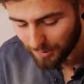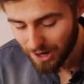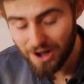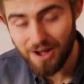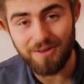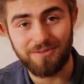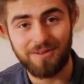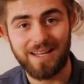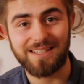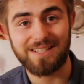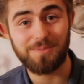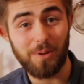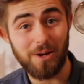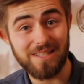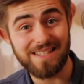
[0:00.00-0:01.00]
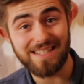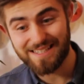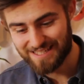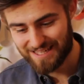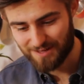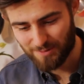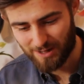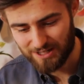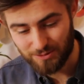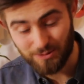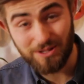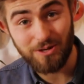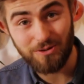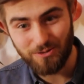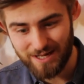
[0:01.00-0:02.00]
perfect spicy SEABASS
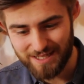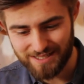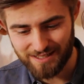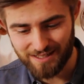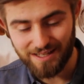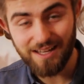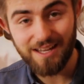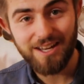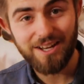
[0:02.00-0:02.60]
with harissa,